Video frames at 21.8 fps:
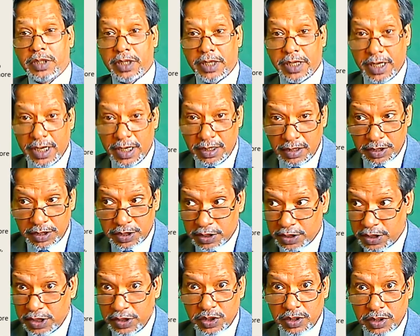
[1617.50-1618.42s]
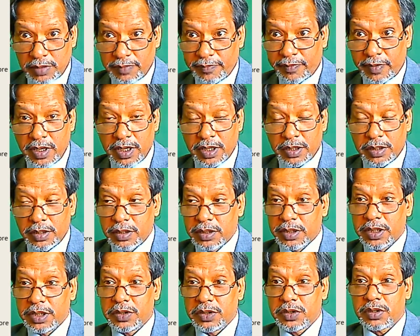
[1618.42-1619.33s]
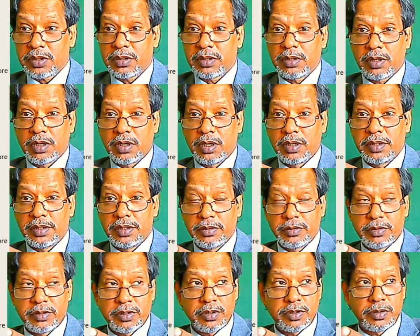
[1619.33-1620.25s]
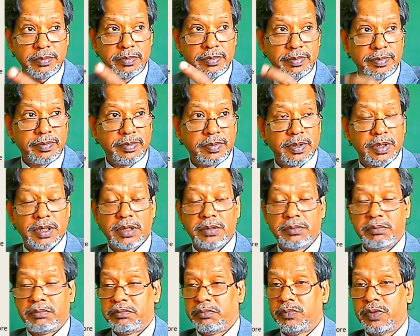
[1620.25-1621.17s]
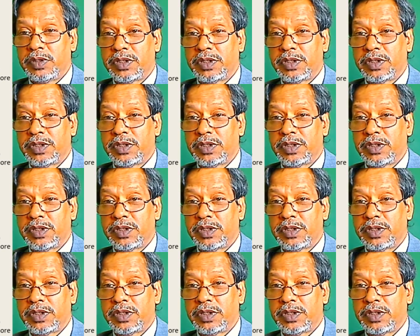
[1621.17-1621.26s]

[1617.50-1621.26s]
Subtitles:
English teacher, very good teacher on YouTube, was